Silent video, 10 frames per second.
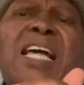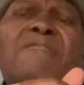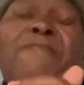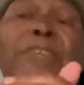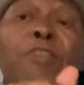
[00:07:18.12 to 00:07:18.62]

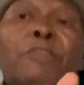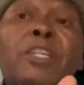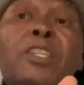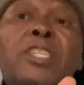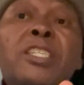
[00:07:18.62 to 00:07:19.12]
First of all,
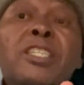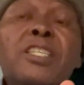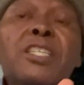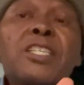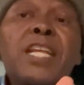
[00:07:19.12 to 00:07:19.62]
there is
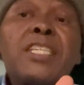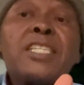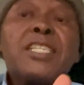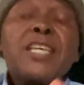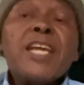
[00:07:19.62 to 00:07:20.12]
resistance,
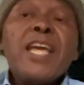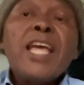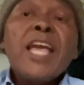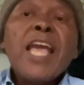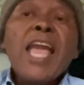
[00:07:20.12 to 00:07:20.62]

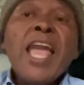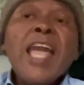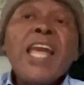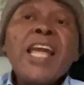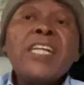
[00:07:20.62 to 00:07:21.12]

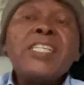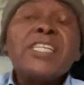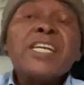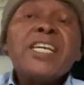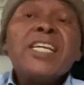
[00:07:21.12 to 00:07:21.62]

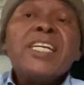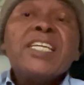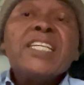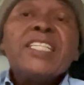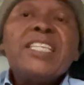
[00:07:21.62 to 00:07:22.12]
and
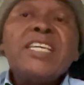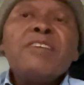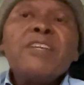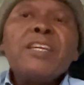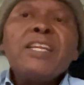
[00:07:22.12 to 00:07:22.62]
the